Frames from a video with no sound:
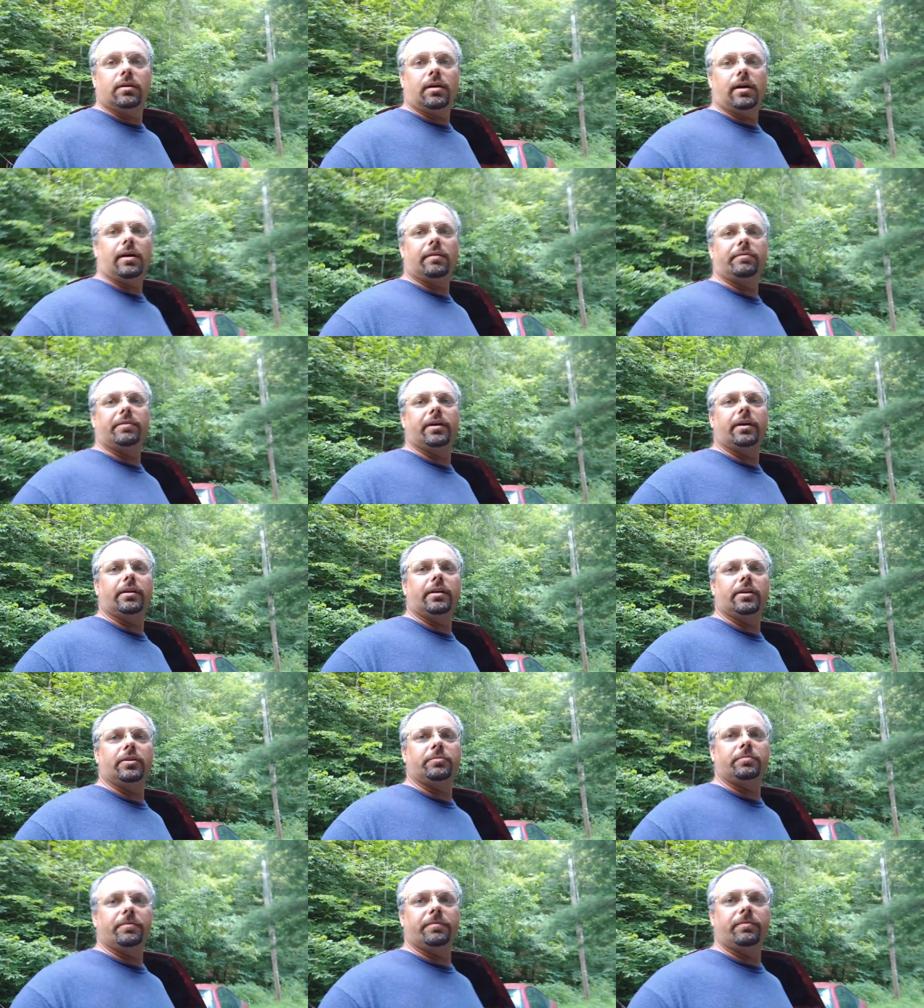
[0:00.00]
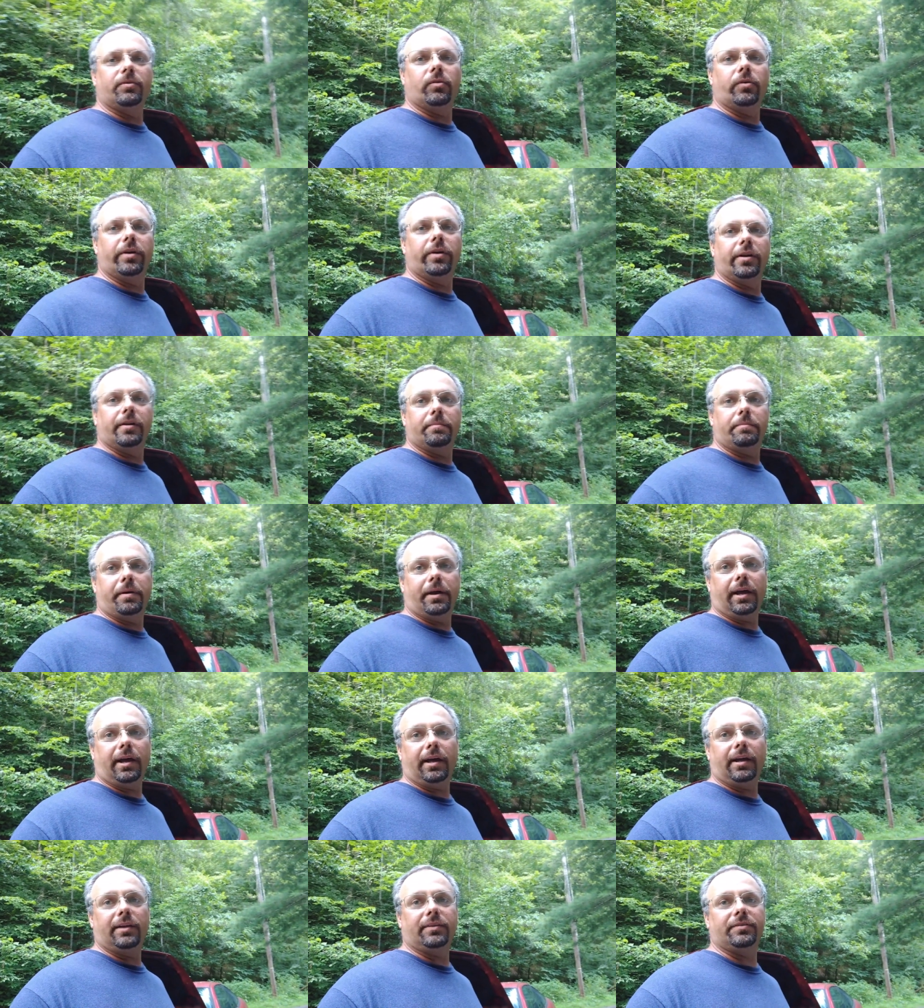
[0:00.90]
I've done this before in the
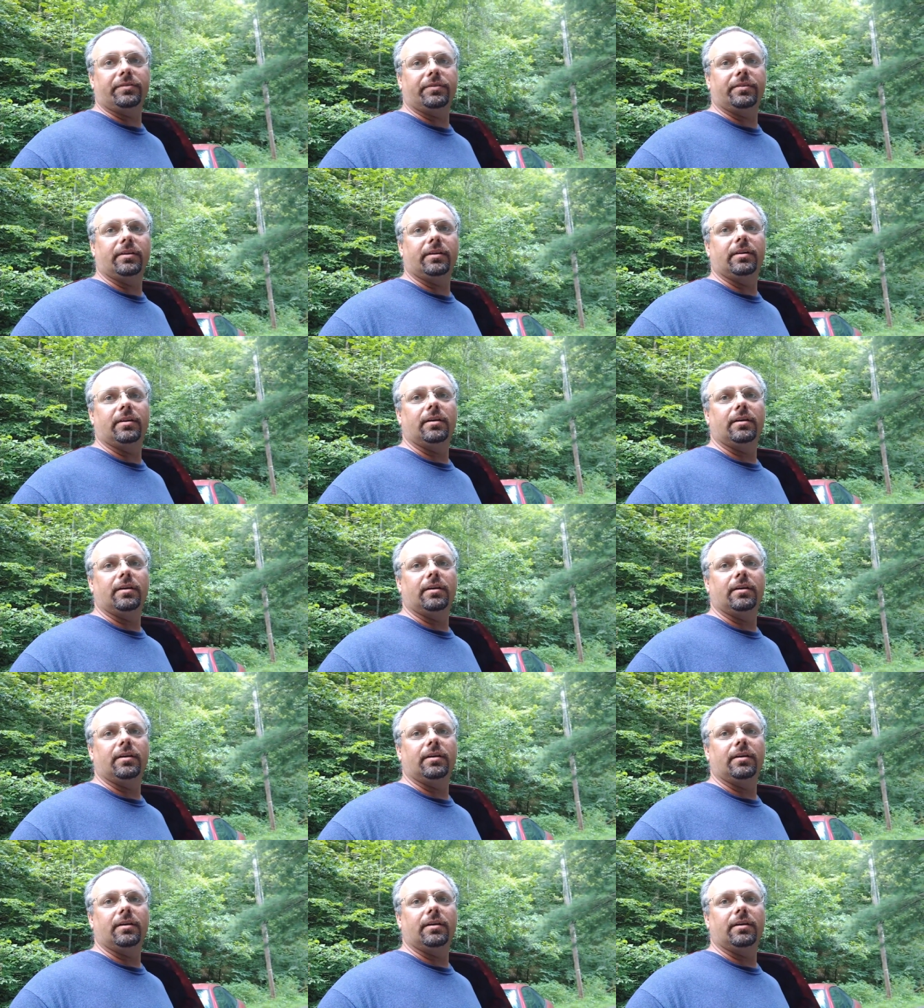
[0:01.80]
past